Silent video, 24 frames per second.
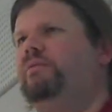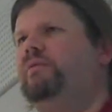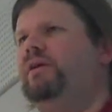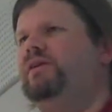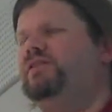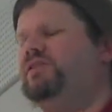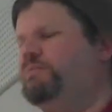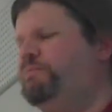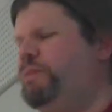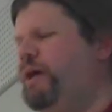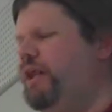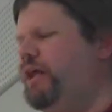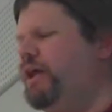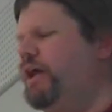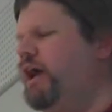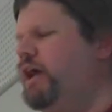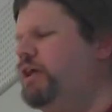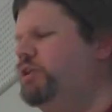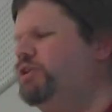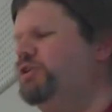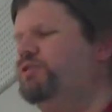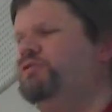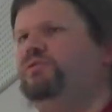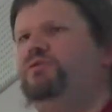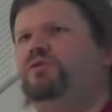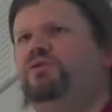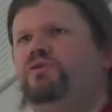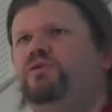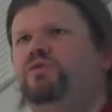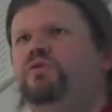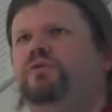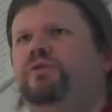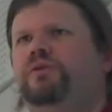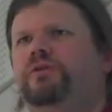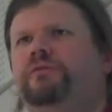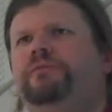It's a pedagogical
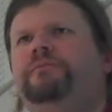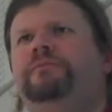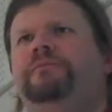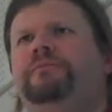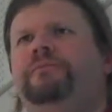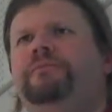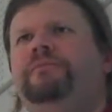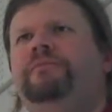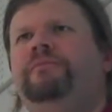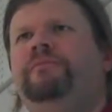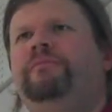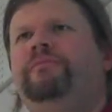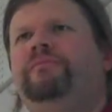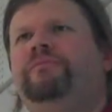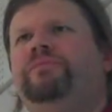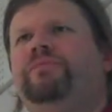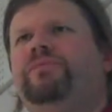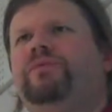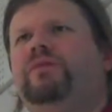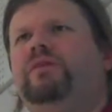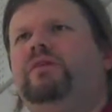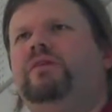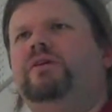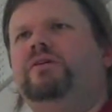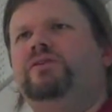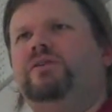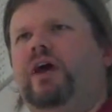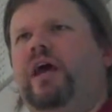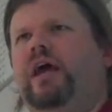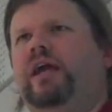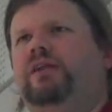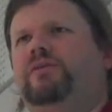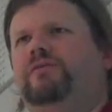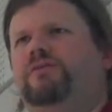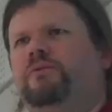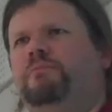tool
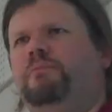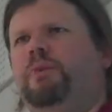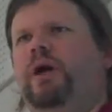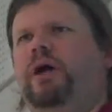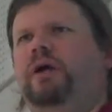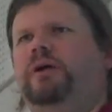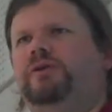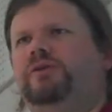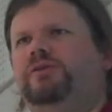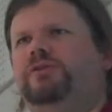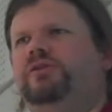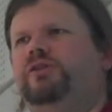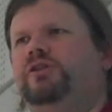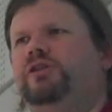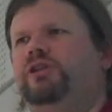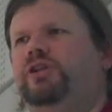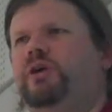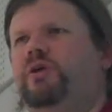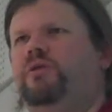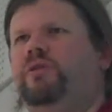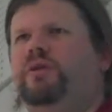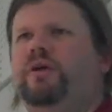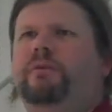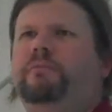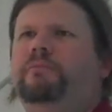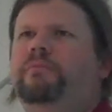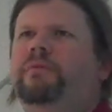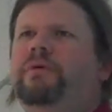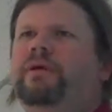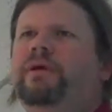designed for monks to show them